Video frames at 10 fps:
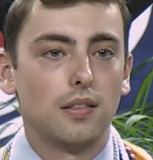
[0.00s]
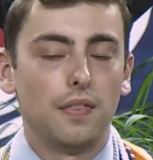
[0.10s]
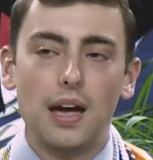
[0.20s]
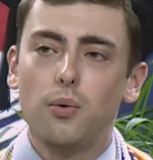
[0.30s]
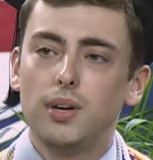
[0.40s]

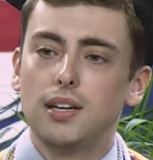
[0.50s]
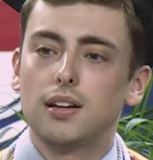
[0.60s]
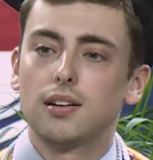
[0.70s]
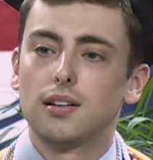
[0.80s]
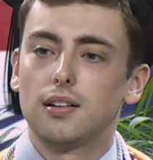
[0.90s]
That week,
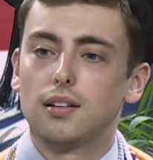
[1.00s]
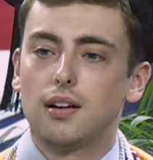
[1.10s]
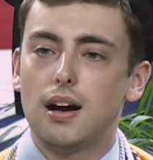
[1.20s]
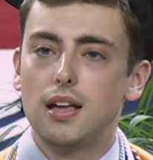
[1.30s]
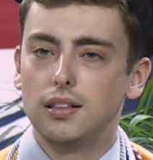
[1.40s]

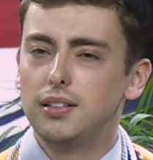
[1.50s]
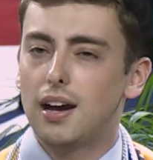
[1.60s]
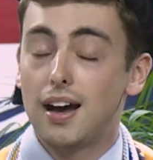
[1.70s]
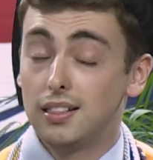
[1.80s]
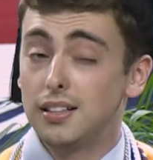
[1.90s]
I, learned,
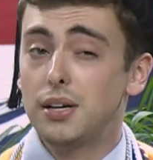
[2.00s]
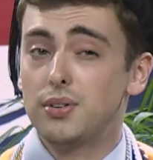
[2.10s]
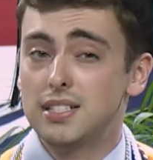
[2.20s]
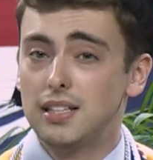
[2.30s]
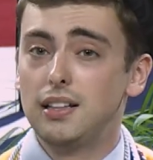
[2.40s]
I learned that
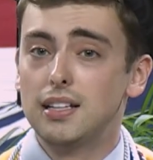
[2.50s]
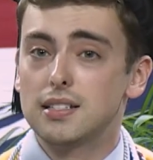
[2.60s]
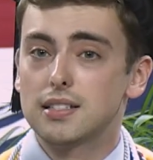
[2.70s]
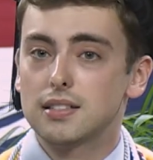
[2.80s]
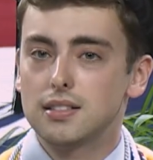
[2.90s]

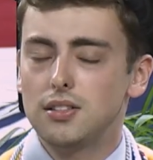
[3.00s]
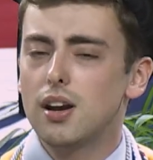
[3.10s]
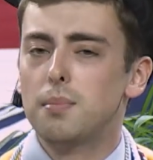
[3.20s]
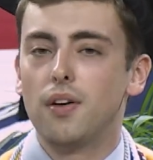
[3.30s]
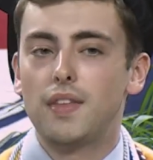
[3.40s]
resilience is not
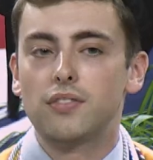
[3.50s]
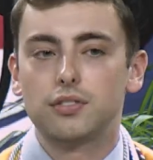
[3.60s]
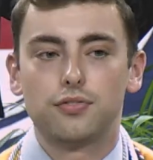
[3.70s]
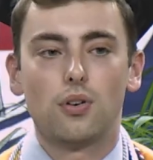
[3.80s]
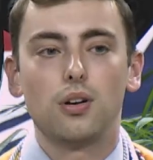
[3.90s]
about never
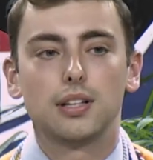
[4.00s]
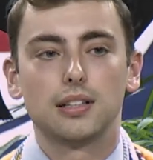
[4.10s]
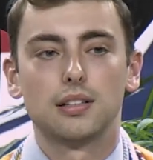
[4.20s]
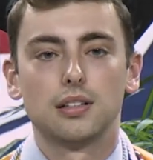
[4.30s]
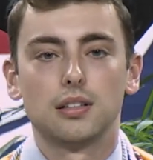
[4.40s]
falling,
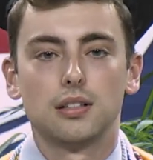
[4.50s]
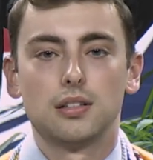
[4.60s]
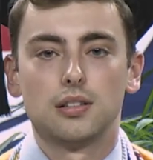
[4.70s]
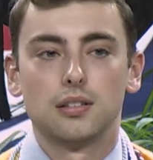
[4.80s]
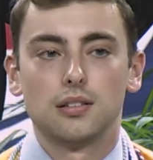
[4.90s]

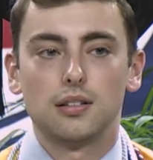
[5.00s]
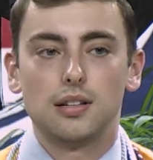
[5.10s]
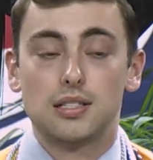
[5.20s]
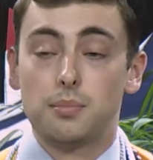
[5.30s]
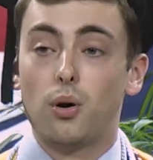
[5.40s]

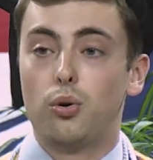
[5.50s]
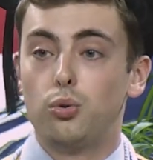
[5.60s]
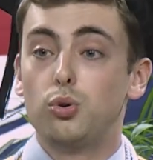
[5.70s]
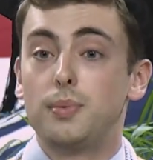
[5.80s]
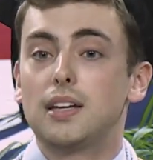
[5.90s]
it's about who
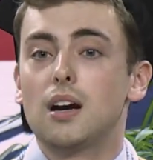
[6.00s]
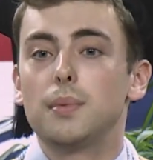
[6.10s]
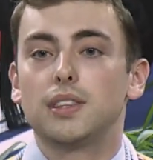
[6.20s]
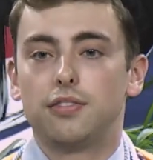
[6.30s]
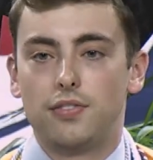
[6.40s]
we become
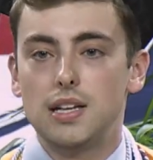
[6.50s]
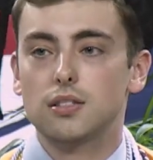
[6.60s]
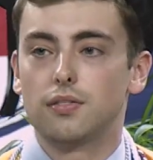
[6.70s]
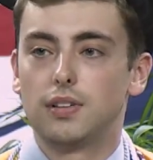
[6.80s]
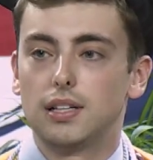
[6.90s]
in the face
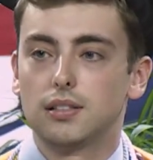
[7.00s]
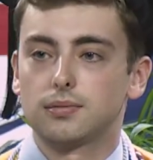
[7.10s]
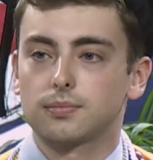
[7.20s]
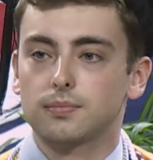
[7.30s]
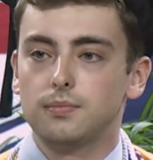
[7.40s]
of it.
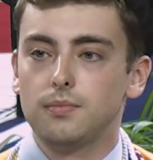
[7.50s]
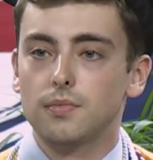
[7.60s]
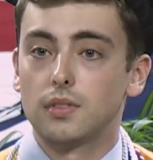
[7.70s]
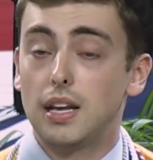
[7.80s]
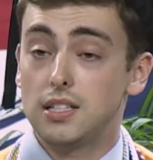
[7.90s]

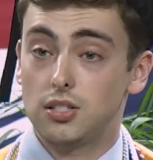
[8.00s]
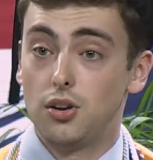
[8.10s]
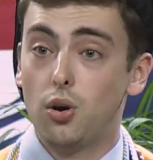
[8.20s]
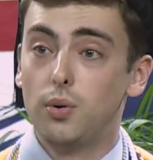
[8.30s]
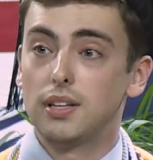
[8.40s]
It's
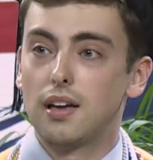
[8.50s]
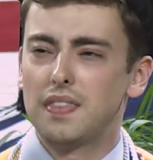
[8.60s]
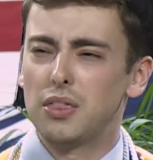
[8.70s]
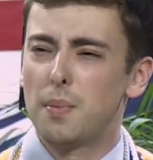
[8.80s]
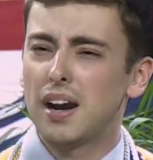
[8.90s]
knowing
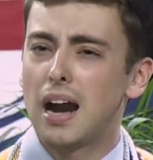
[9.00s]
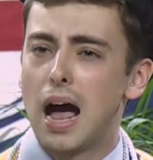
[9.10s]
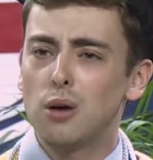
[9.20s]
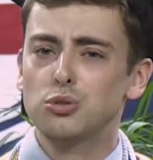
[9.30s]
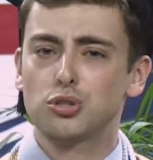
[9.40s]
that no matter
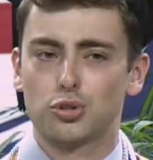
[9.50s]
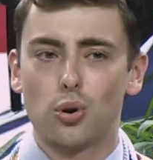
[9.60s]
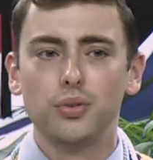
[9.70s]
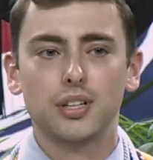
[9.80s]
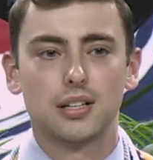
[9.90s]
how
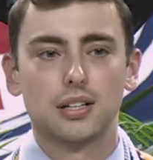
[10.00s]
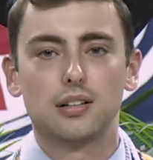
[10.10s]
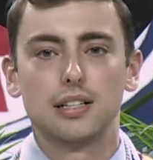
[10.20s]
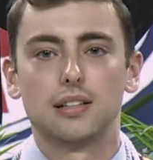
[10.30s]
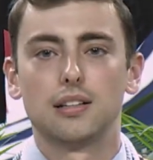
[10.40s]
strong the
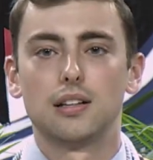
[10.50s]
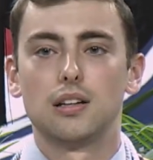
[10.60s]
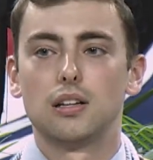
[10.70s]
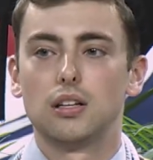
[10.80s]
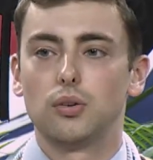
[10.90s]
current,
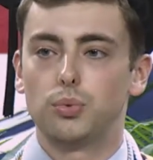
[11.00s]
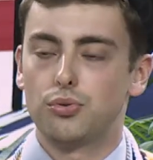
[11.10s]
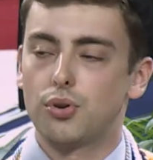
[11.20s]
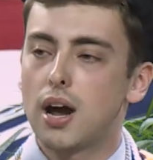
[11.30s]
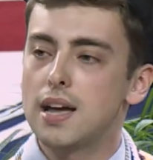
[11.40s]
we
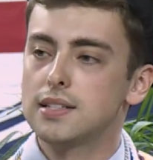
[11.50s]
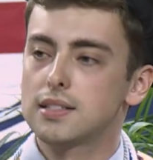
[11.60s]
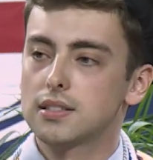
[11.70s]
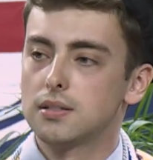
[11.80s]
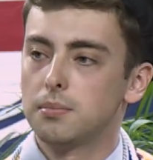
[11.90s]

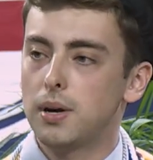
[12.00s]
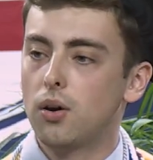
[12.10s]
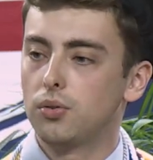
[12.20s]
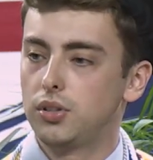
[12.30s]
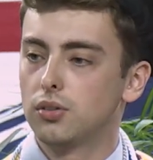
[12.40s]
rise by
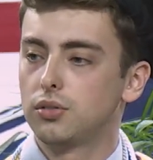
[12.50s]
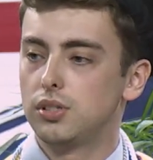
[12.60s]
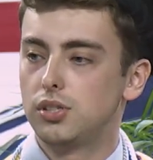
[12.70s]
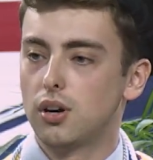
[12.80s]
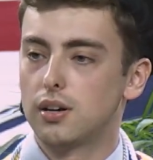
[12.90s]
holding on to
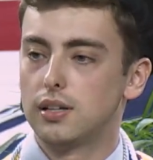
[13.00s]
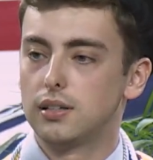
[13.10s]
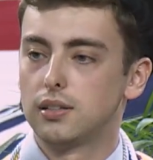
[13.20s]
each other.